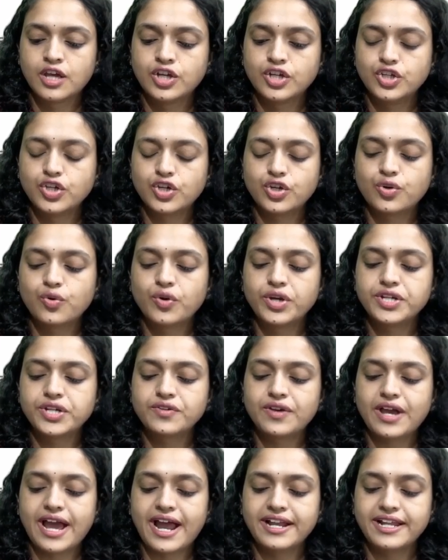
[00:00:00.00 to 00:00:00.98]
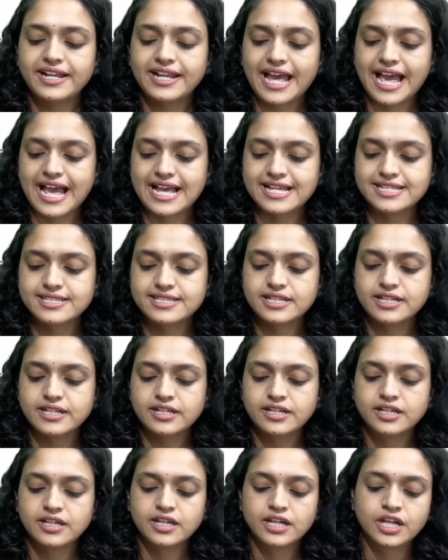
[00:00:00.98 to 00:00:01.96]
You are going to add an acid,
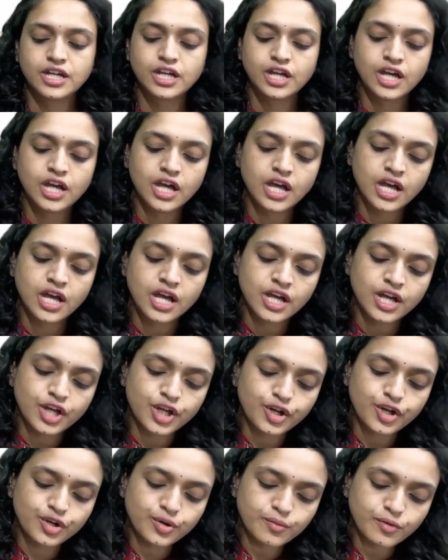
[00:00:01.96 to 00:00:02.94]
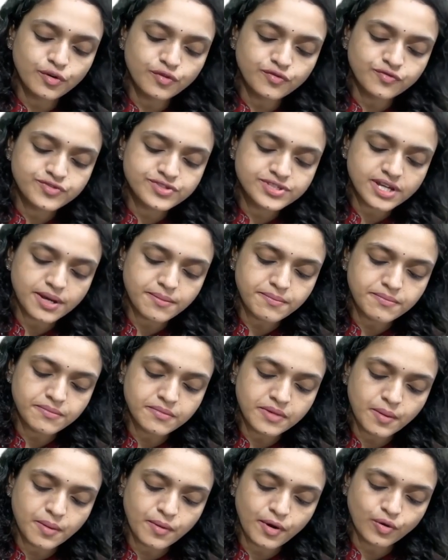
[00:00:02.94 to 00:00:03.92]
remove some
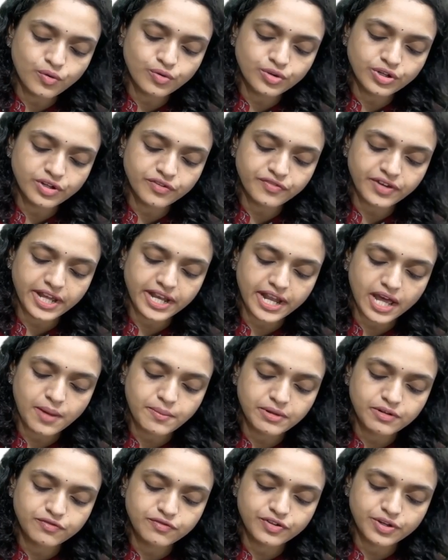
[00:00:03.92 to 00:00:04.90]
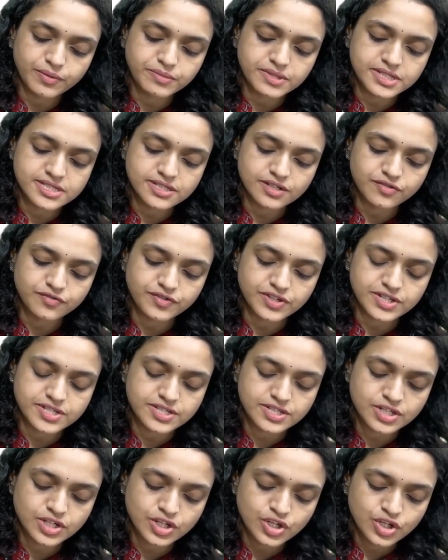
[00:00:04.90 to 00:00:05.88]
amount of enamel from the surface.
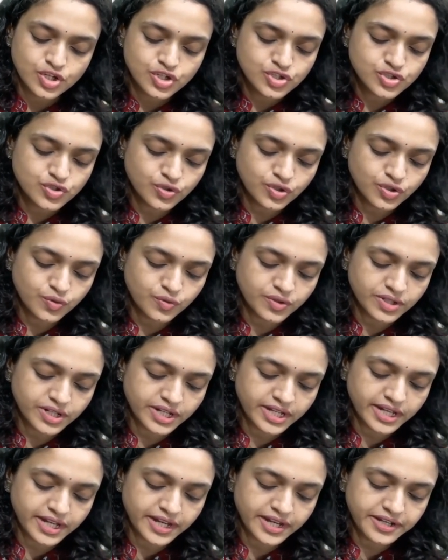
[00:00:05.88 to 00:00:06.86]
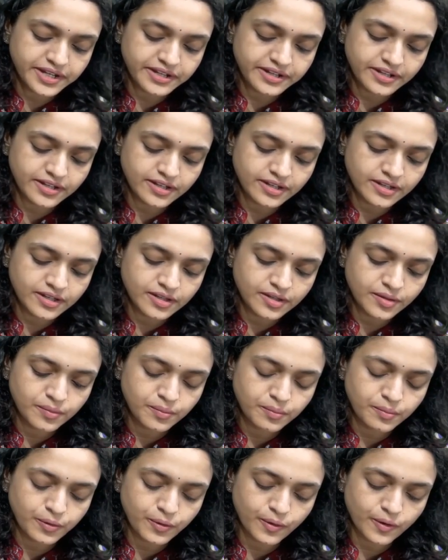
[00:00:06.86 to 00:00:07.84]
So you create a
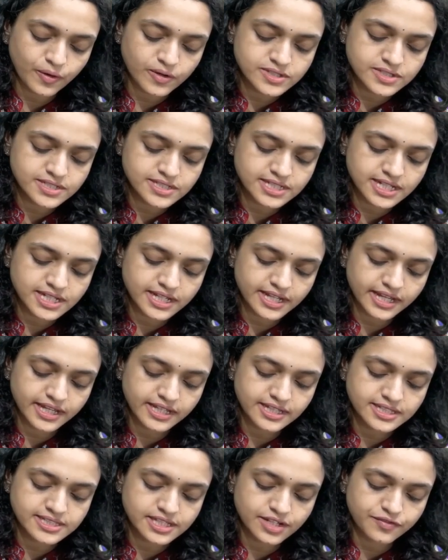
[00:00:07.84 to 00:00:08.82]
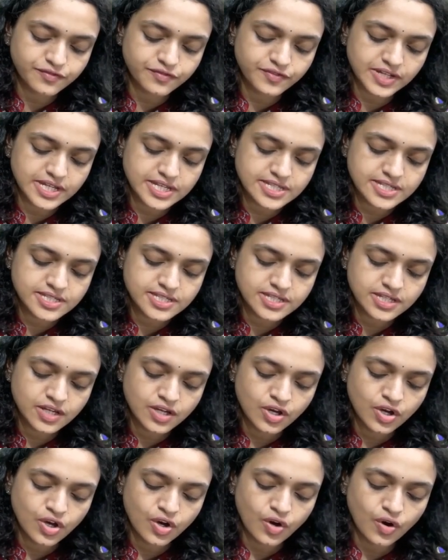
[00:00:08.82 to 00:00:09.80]
porosity like surface
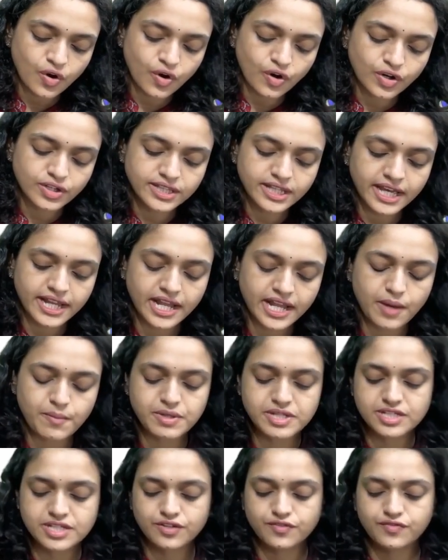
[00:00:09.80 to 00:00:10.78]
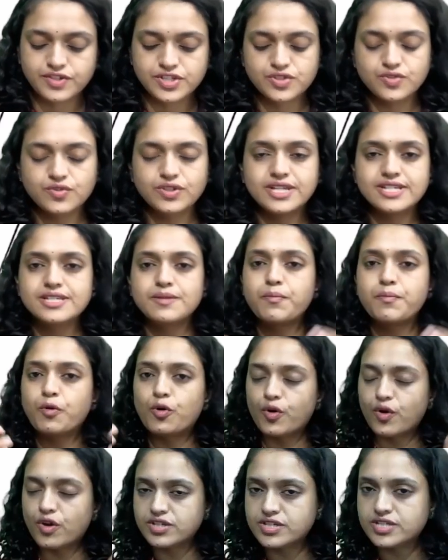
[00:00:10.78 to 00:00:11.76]
on the enamel surface. So there's a
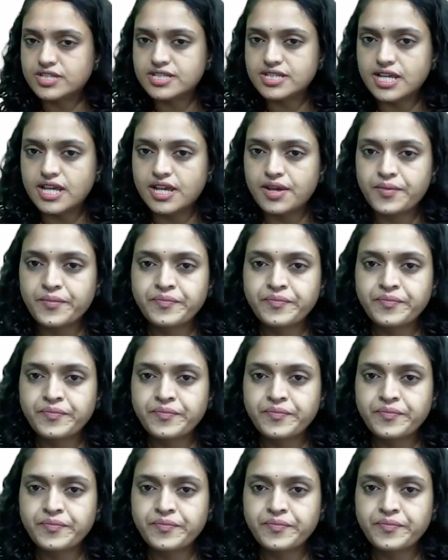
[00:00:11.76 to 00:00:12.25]
porosity.